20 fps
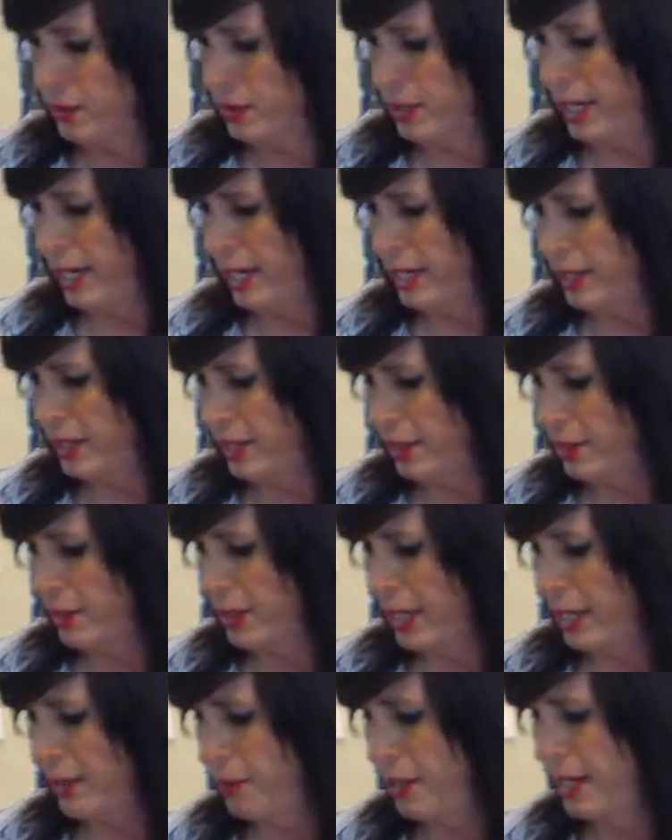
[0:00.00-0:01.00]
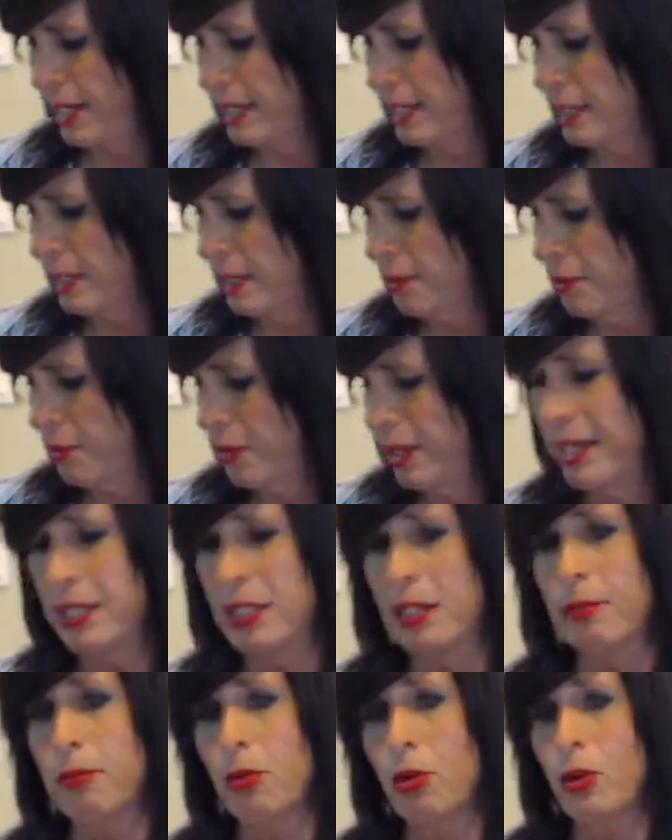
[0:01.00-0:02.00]
County. Okay, we get the we get
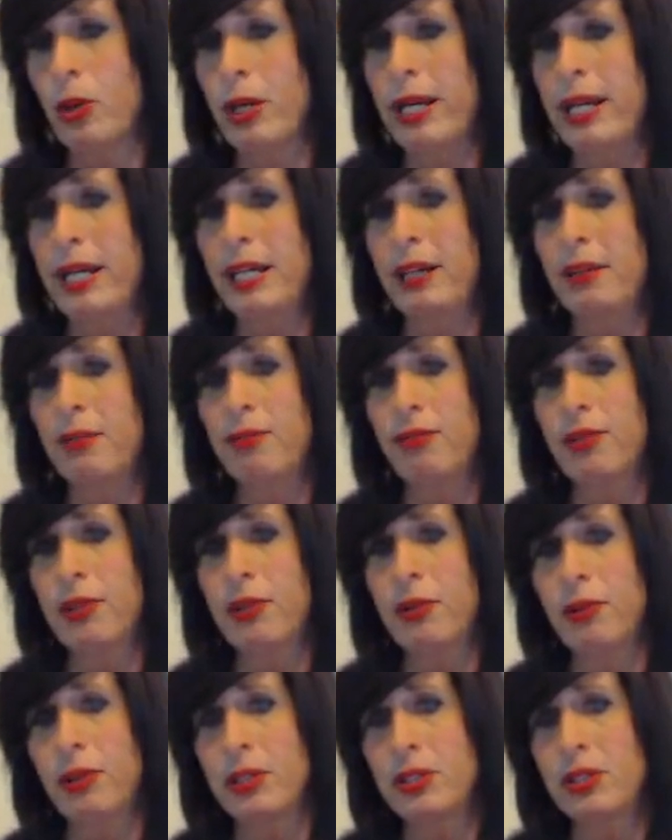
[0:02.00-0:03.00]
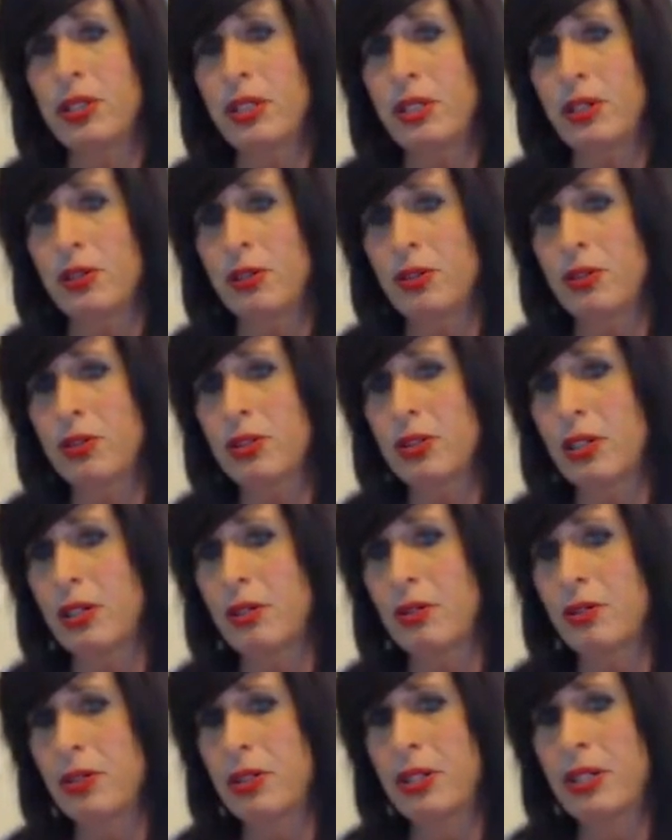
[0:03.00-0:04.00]
the marine influence here.
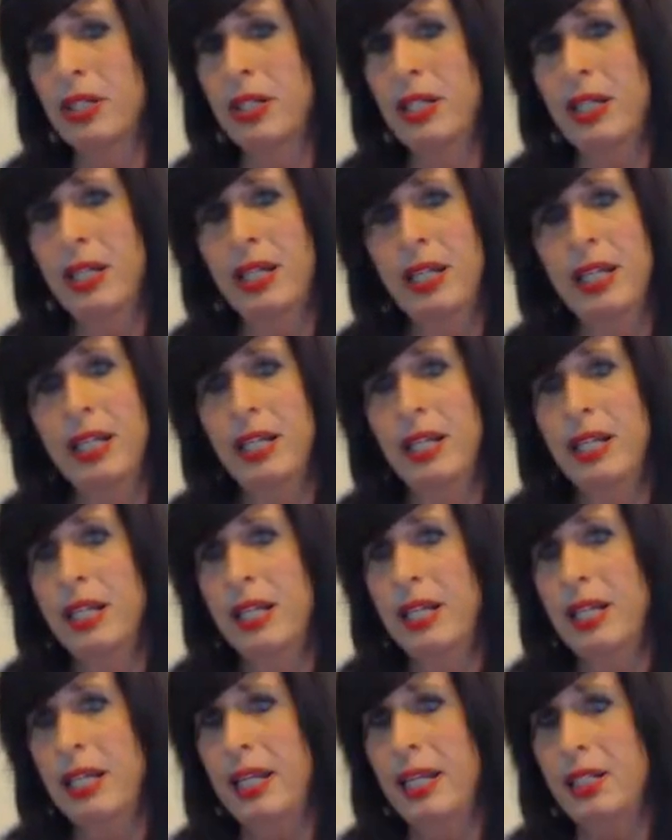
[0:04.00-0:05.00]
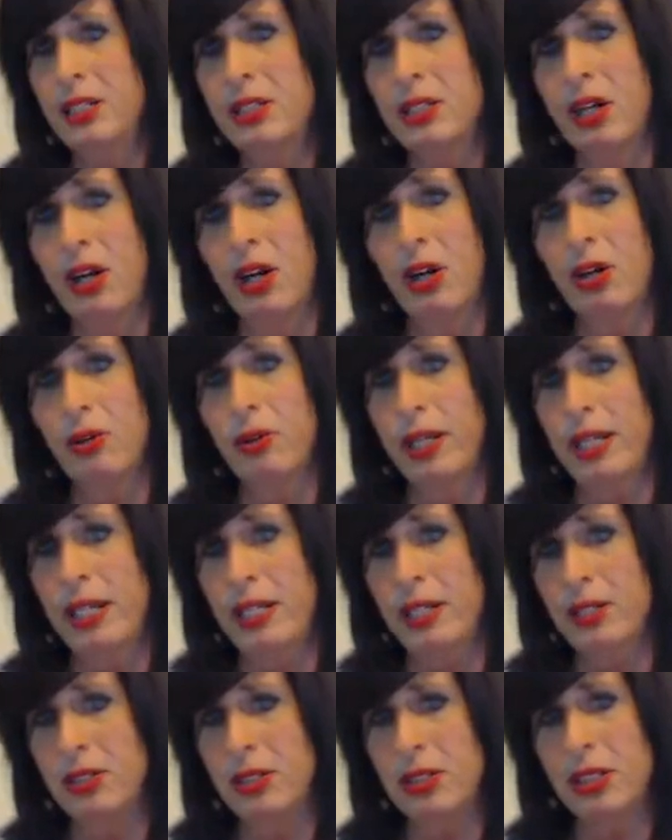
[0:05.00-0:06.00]
So it's
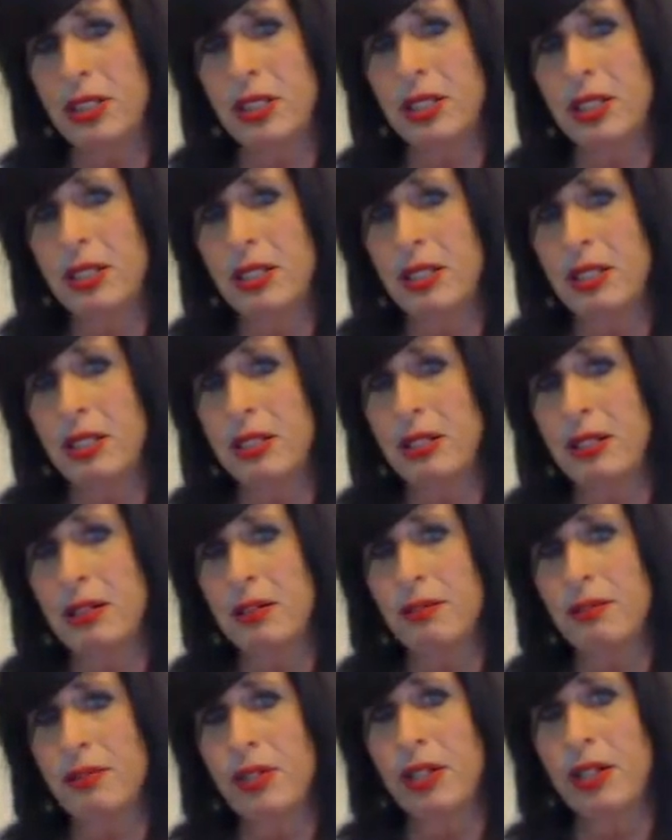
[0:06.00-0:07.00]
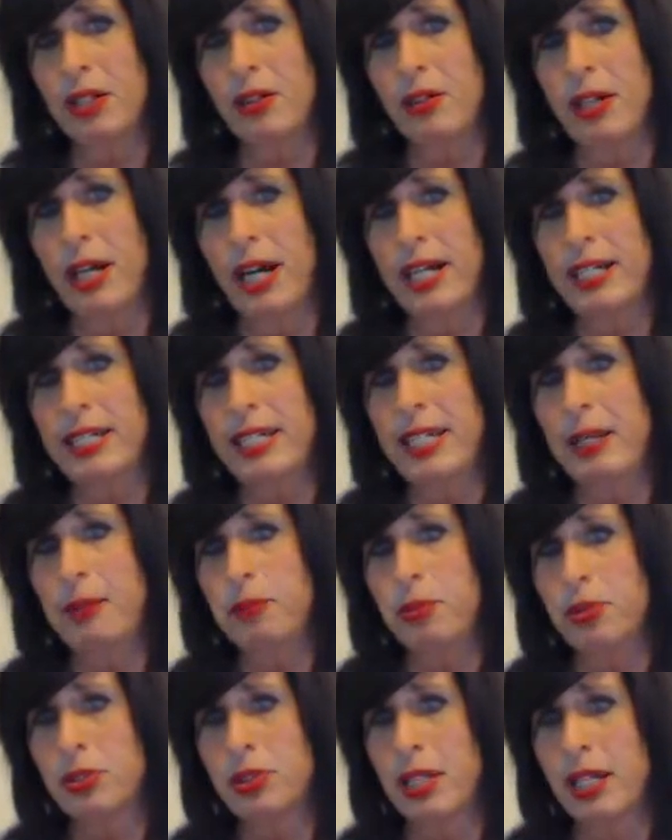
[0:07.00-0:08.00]
always, you know, 98%
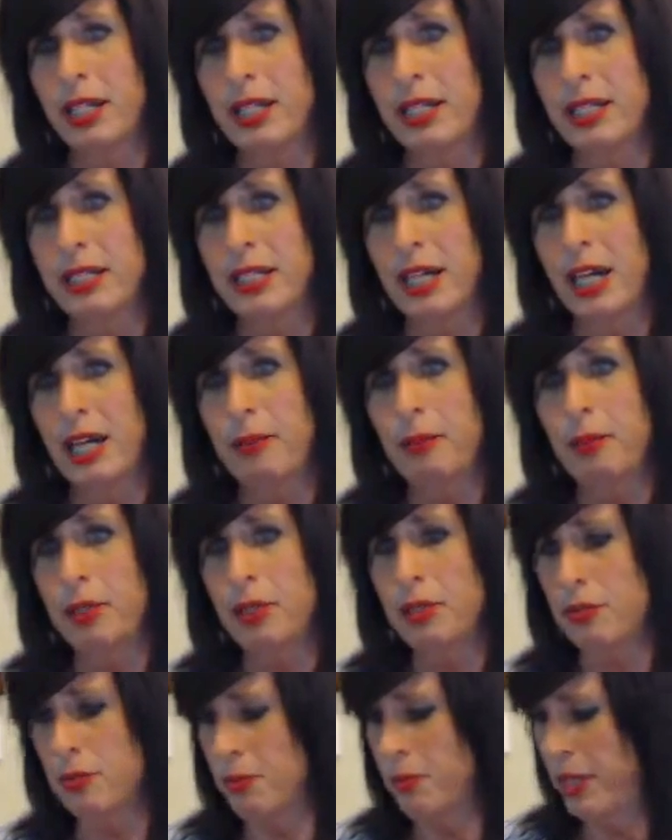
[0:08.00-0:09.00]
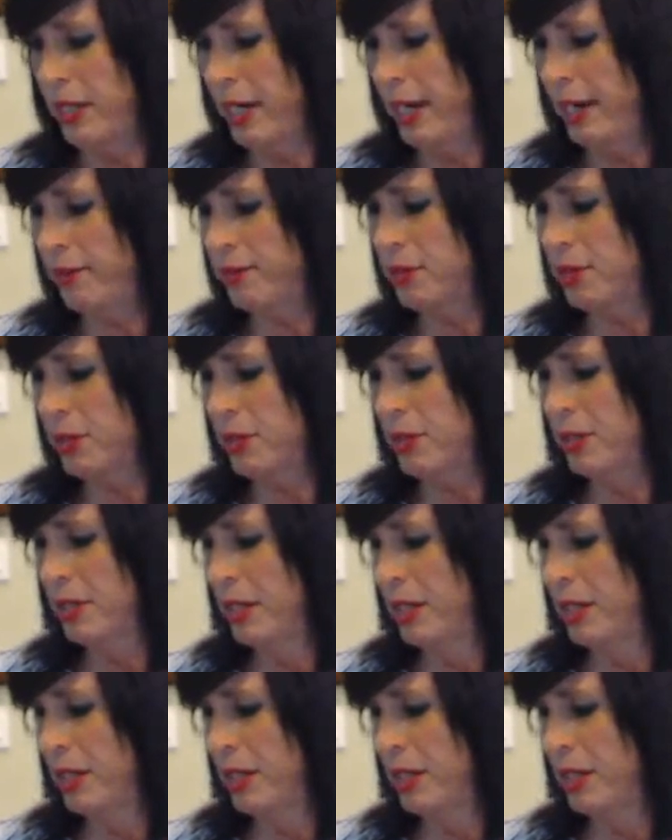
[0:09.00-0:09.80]
of the time it's we have to,